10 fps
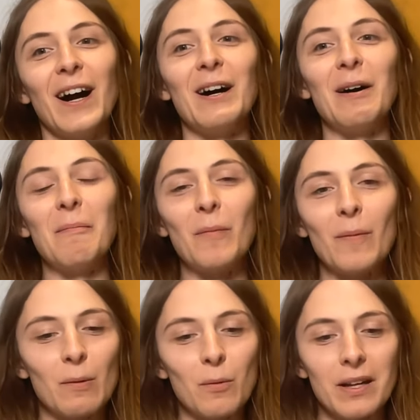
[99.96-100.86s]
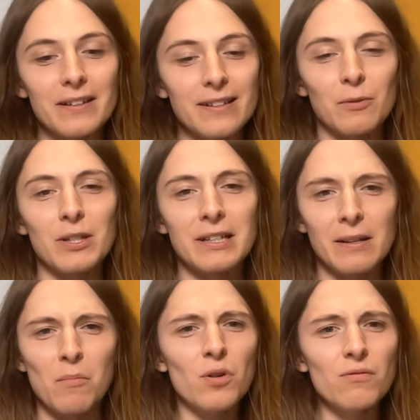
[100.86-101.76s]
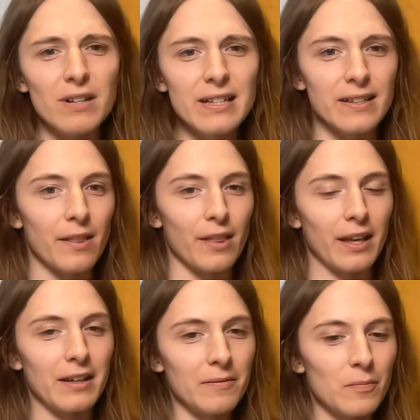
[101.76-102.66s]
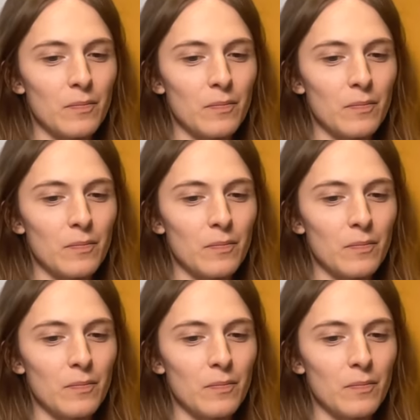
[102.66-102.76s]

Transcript: um, which which is a more recent thing.